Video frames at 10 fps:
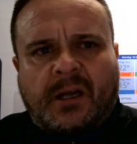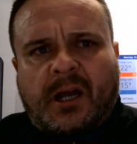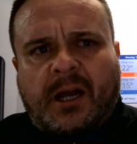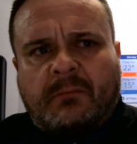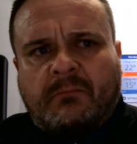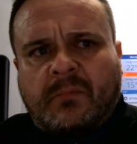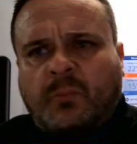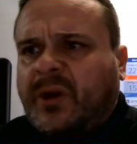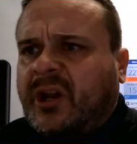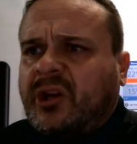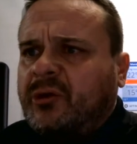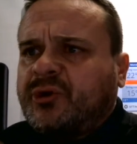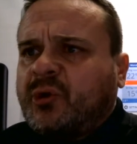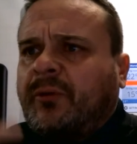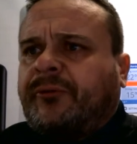Um, we're going to
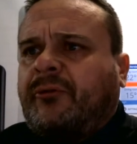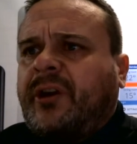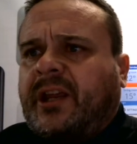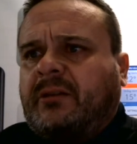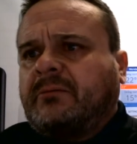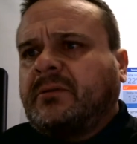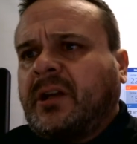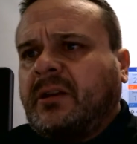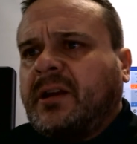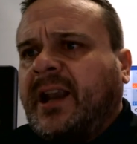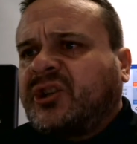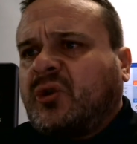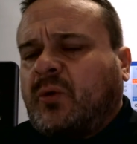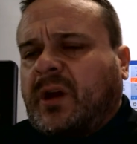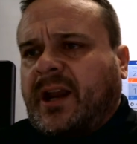use all three
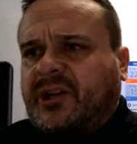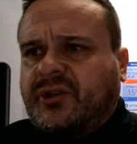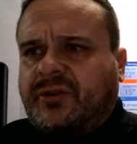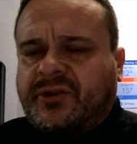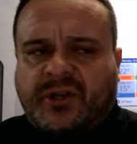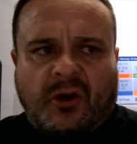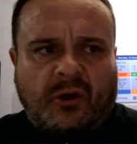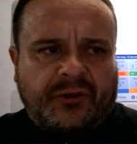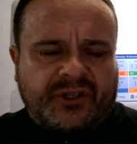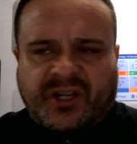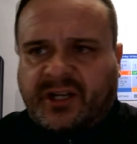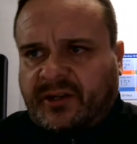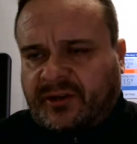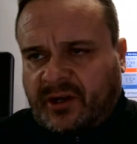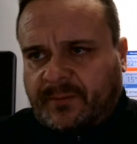electrical connections on the
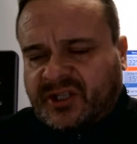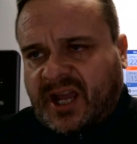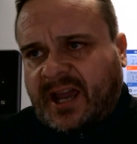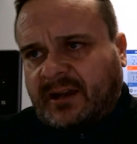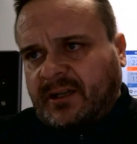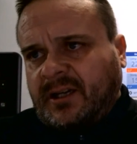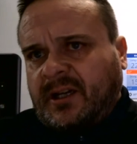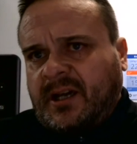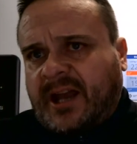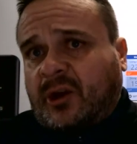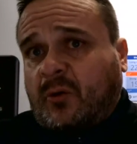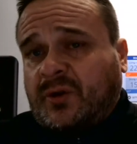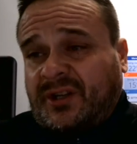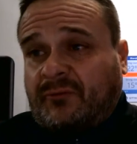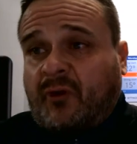cylinder thermostat. And of
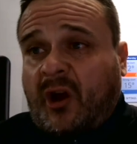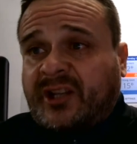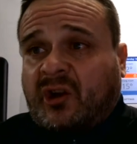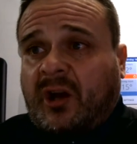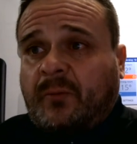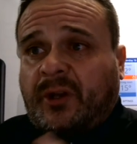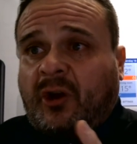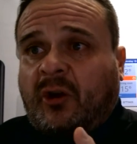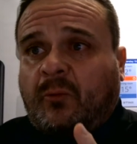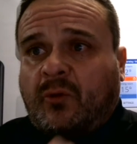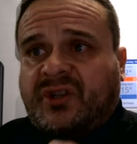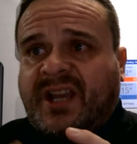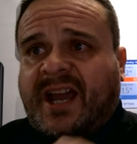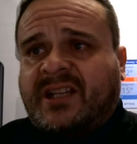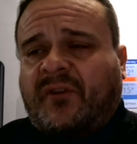course, at the right time, when the hot water is
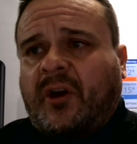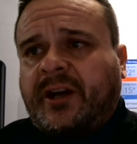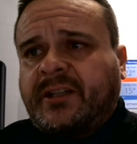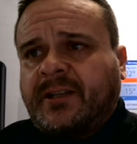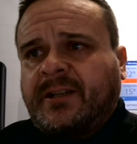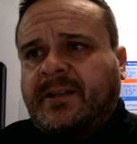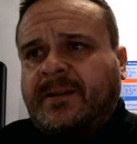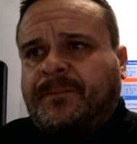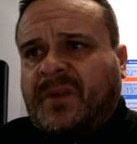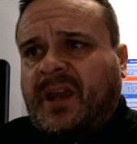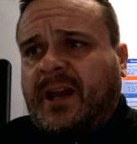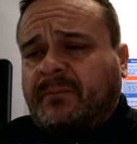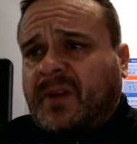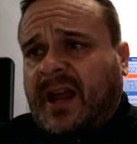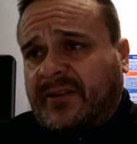satisfied, yeah,
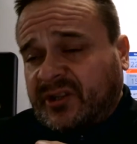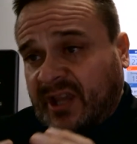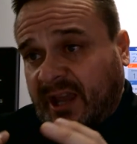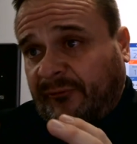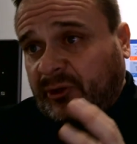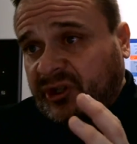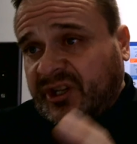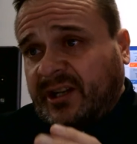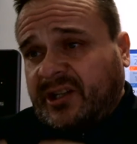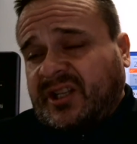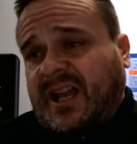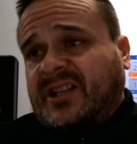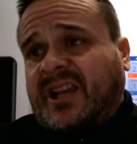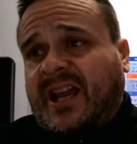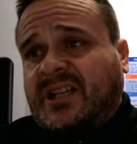and therefore the cylinder stat
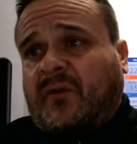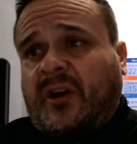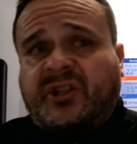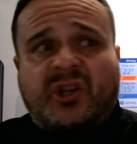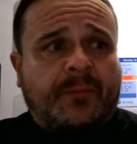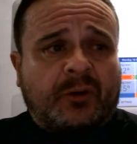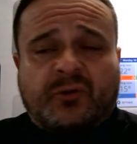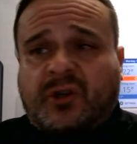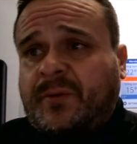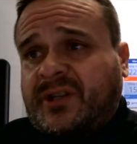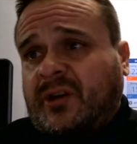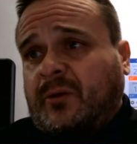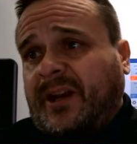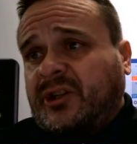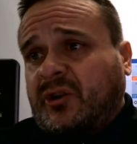satisfied. Terminal two is going
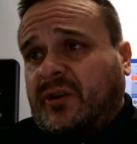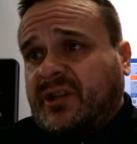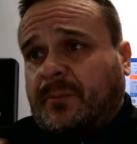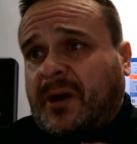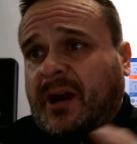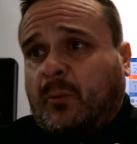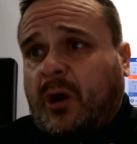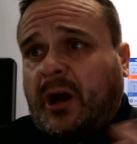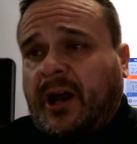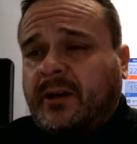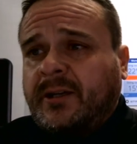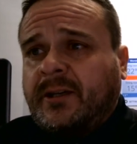to energize the brown wire